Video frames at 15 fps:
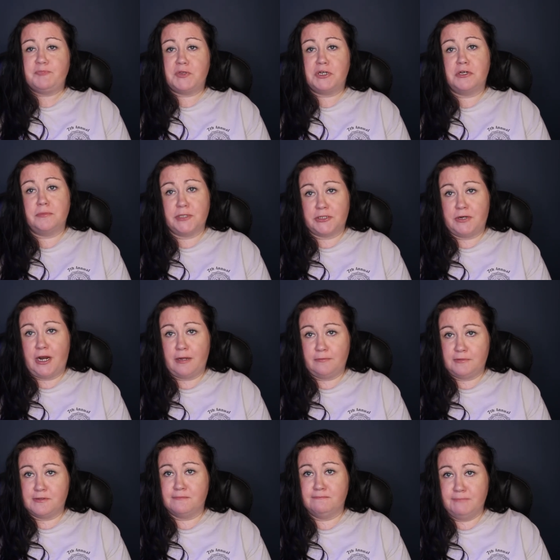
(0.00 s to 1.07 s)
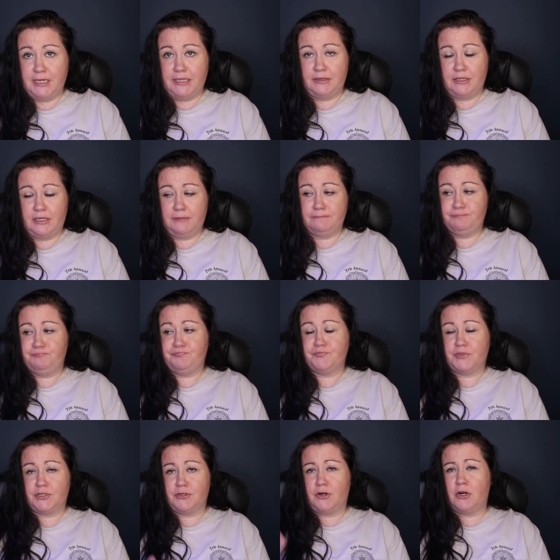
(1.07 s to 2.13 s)
hermit crabs mainly.
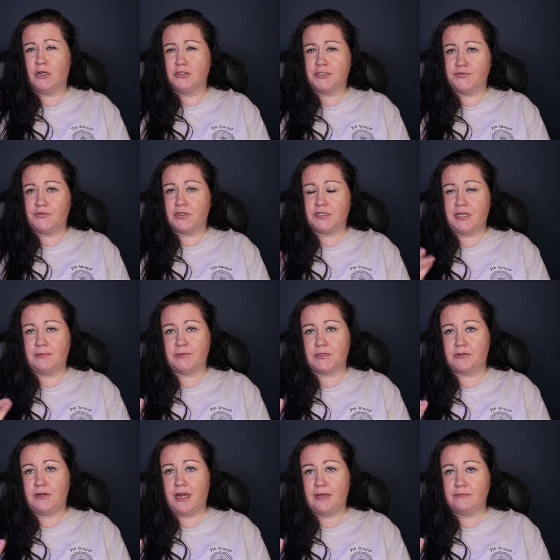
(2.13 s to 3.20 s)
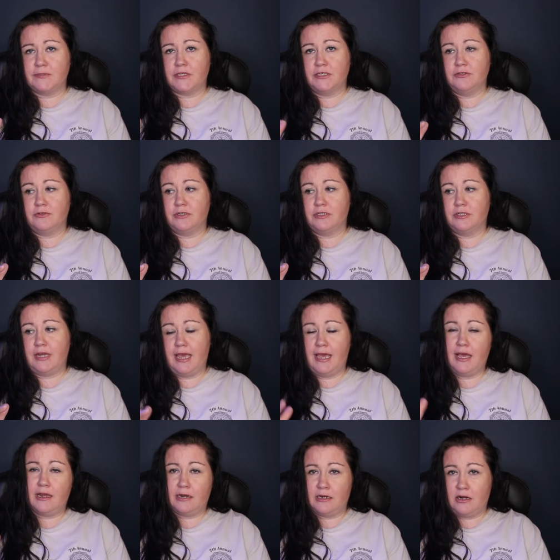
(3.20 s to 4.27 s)
There are different types of crabs that you can
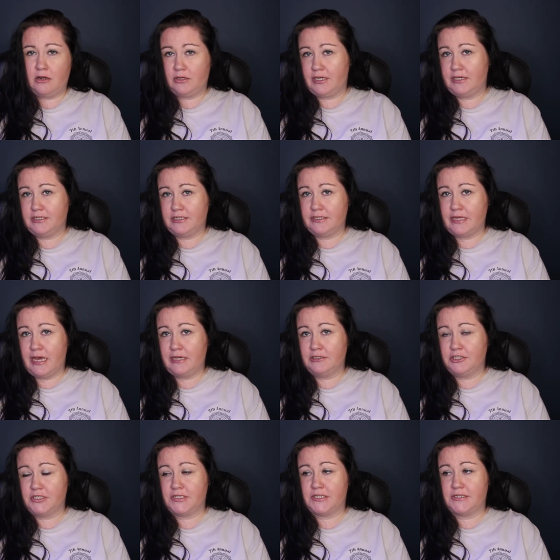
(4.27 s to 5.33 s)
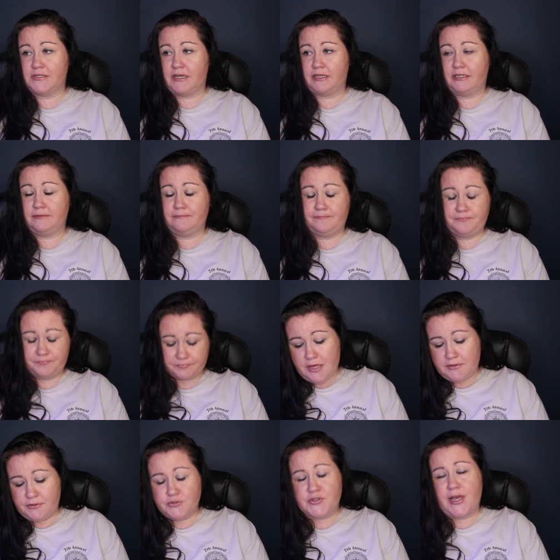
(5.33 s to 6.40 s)
add, and I'll get into that in just a second.
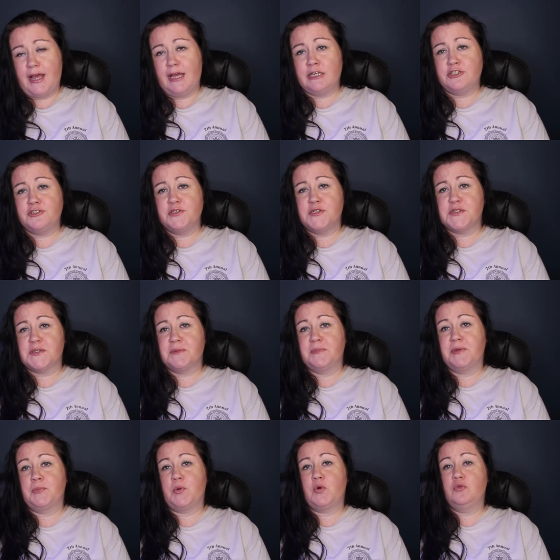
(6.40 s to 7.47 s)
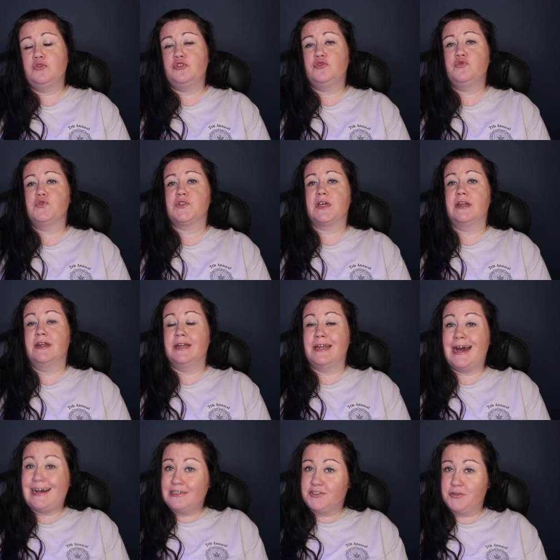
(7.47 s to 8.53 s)
There's actually some people who choose
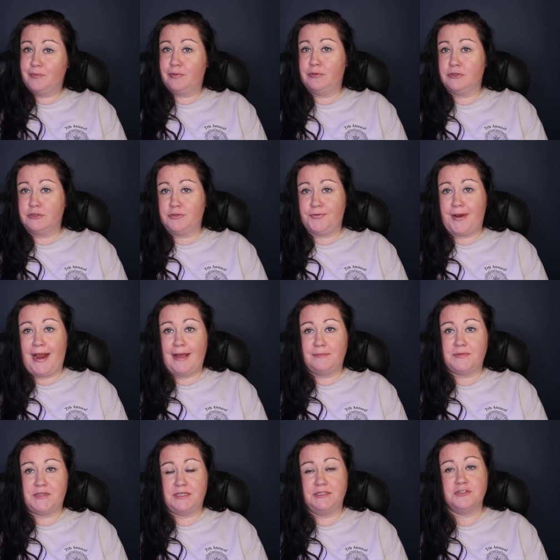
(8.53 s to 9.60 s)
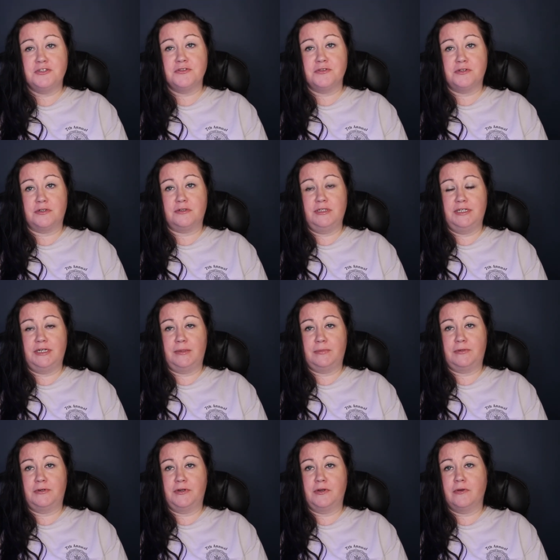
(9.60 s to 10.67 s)
not to put crabs into their
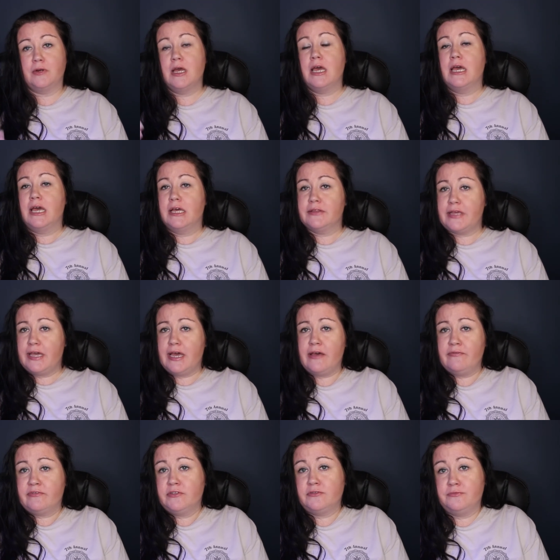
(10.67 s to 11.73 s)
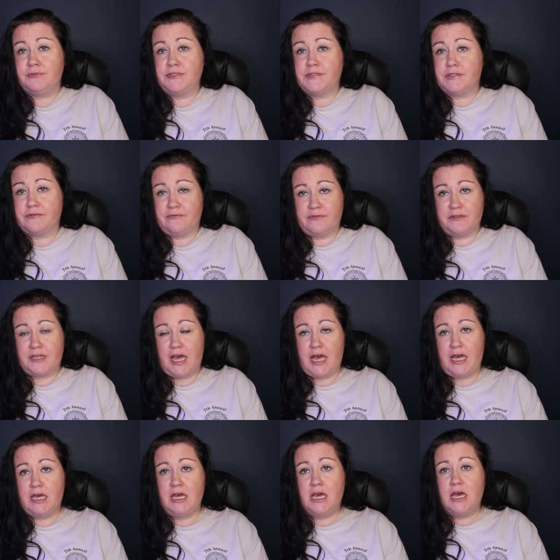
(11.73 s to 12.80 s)
cleanup crew, and they have good reason for
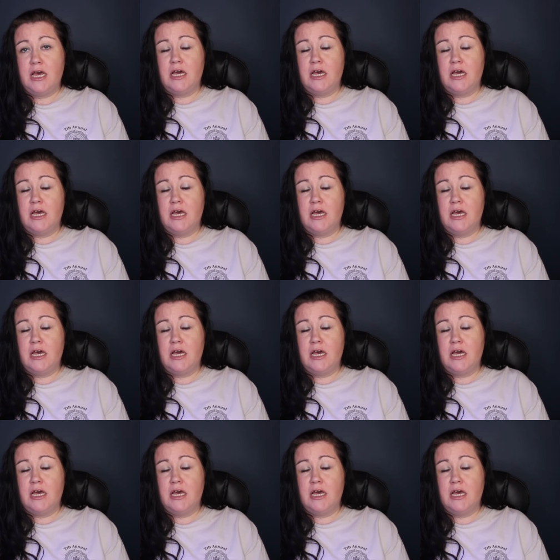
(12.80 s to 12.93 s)
that.